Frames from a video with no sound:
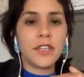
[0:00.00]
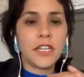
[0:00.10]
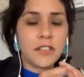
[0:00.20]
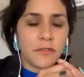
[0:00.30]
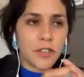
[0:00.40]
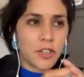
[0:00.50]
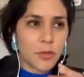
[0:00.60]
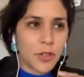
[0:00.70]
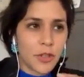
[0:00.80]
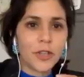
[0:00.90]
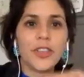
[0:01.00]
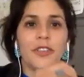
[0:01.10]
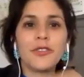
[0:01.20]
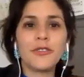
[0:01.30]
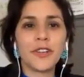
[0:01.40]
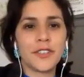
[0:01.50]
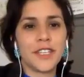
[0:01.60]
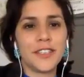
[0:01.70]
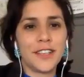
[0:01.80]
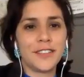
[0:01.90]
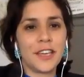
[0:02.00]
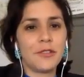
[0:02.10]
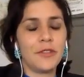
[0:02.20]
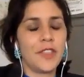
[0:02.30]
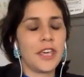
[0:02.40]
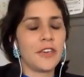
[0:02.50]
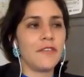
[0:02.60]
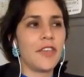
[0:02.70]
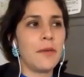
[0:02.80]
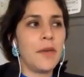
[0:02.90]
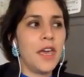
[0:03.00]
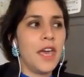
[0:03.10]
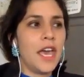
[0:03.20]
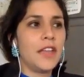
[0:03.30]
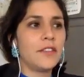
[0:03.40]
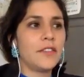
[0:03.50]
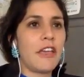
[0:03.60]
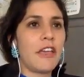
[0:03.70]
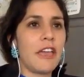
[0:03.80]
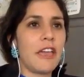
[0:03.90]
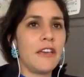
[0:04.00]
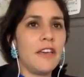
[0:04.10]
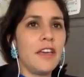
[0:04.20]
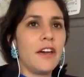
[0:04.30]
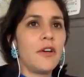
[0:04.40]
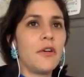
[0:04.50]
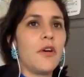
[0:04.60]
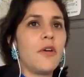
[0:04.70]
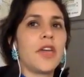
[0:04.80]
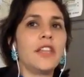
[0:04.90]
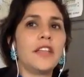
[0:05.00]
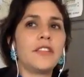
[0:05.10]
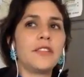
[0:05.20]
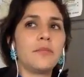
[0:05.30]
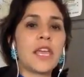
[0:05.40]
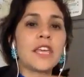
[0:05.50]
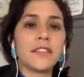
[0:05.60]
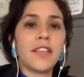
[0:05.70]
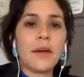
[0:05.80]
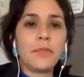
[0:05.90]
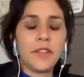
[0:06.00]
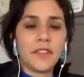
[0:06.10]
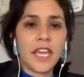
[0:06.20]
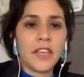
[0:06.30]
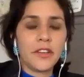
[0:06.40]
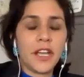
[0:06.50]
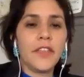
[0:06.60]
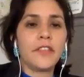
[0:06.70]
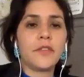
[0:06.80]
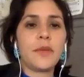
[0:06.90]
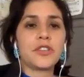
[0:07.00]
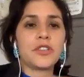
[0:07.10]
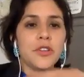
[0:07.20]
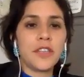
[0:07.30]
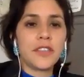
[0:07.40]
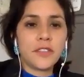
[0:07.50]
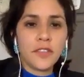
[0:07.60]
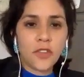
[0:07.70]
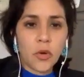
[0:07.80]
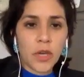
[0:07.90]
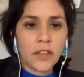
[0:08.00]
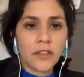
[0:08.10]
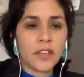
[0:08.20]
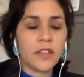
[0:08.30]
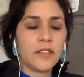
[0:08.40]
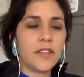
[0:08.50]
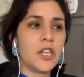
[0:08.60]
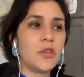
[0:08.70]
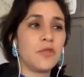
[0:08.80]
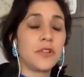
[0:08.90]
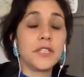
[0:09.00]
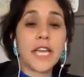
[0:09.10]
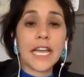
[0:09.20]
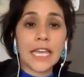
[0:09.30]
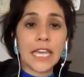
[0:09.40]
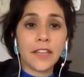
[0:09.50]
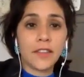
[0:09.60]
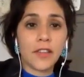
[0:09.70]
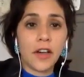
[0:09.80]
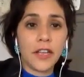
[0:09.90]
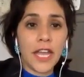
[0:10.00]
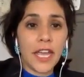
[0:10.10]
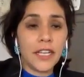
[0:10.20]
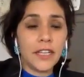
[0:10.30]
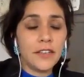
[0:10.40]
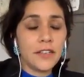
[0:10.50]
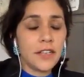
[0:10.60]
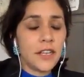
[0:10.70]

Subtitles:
individual little universes, as I always think of them, and say, okay, let's make this happen together, and let's make sure that this is going to continue for decades on end.